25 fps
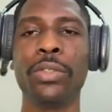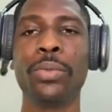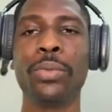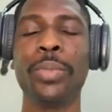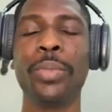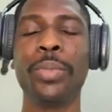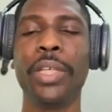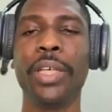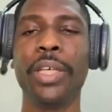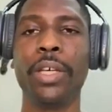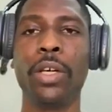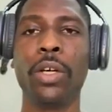
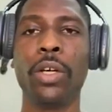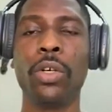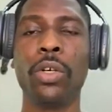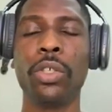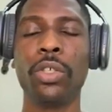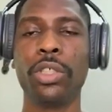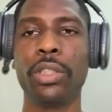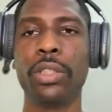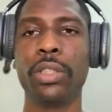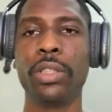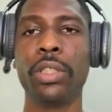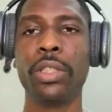bear a
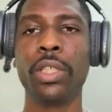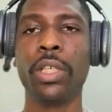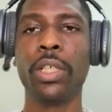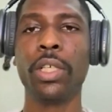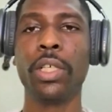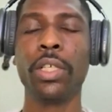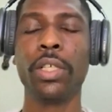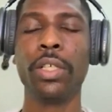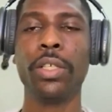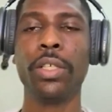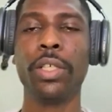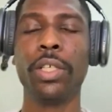cost.
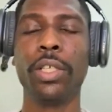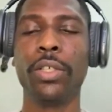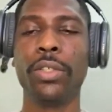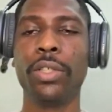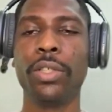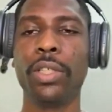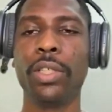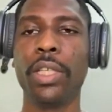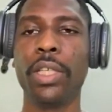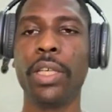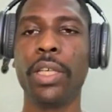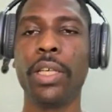
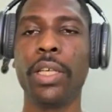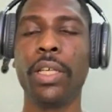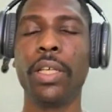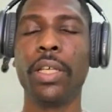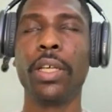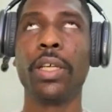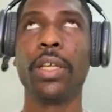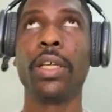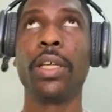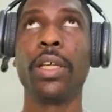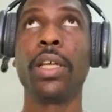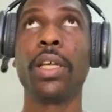Healthcare
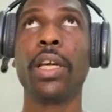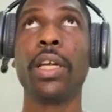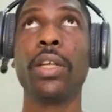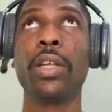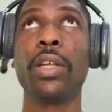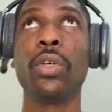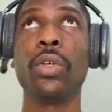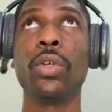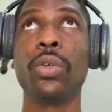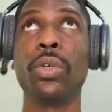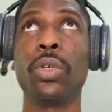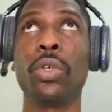
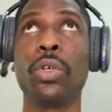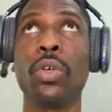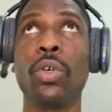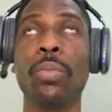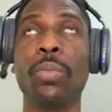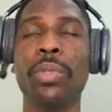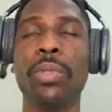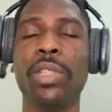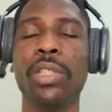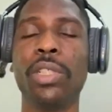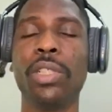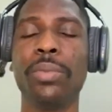cannot
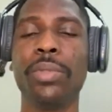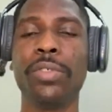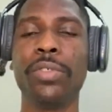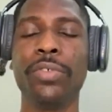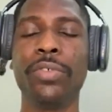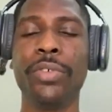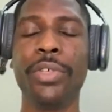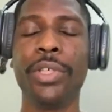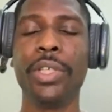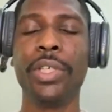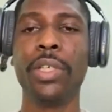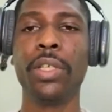completely be
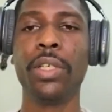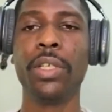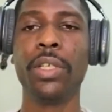free.